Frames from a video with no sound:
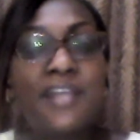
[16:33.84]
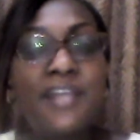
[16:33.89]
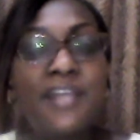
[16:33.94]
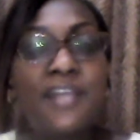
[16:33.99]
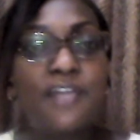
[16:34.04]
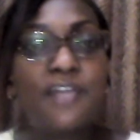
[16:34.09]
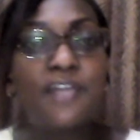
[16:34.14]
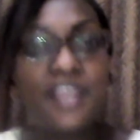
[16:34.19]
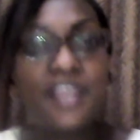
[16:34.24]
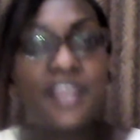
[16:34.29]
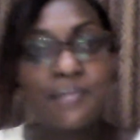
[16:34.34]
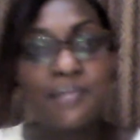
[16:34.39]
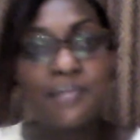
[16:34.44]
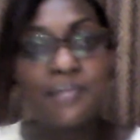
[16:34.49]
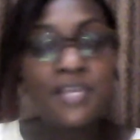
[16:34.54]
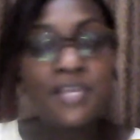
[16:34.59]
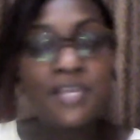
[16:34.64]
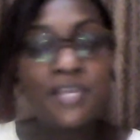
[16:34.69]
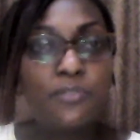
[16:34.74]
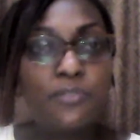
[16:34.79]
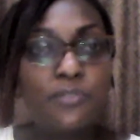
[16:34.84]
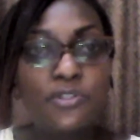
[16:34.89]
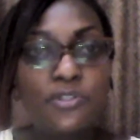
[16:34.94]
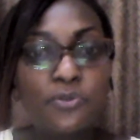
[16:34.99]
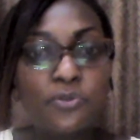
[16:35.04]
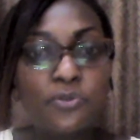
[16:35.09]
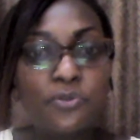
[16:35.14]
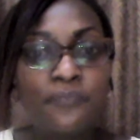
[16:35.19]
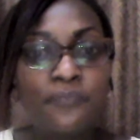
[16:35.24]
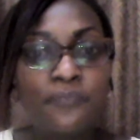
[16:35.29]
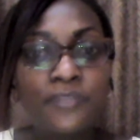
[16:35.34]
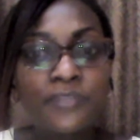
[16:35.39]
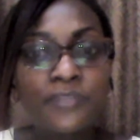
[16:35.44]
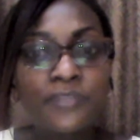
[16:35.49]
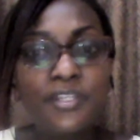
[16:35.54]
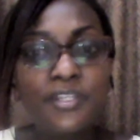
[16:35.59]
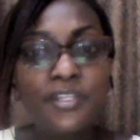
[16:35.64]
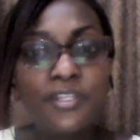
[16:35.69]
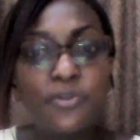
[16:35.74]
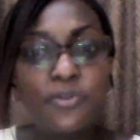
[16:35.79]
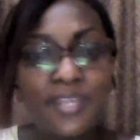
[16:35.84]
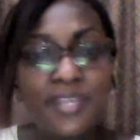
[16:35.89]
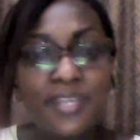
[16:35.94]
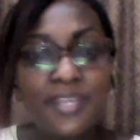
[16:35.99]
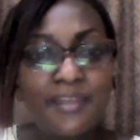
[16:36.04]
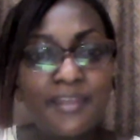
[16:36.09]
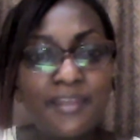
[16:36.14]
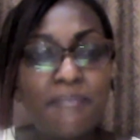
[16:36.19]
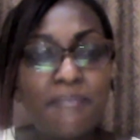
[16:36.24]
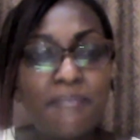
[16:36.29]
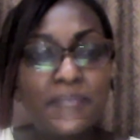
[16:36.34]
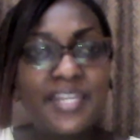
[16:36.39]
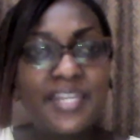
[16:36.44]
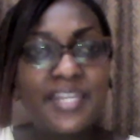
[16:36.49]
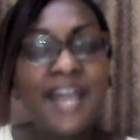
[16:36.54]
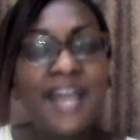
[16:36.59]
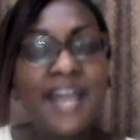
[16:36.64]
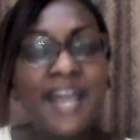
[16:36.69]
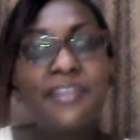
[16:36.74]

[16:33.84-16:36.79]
and right now they can be able to, get that money?